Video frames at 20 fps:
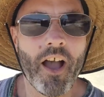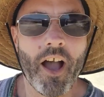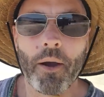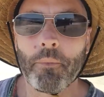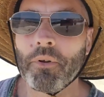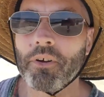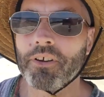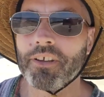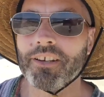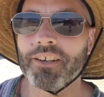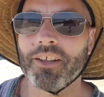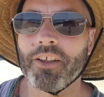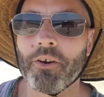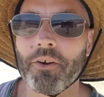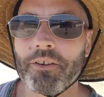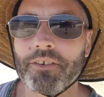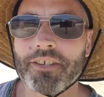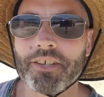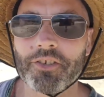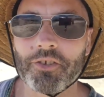I'm not going to
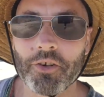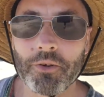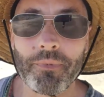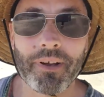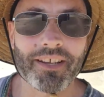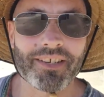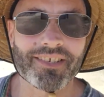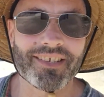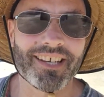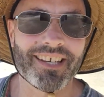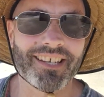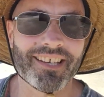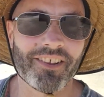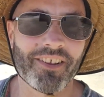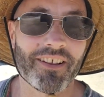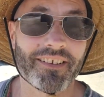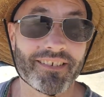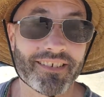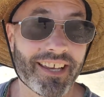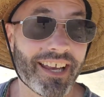go into too much
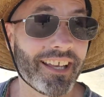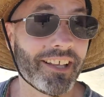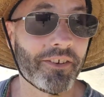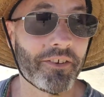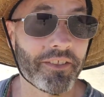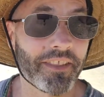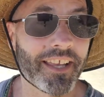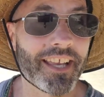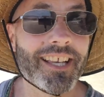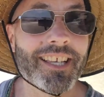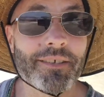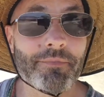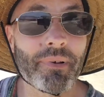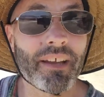detail on these,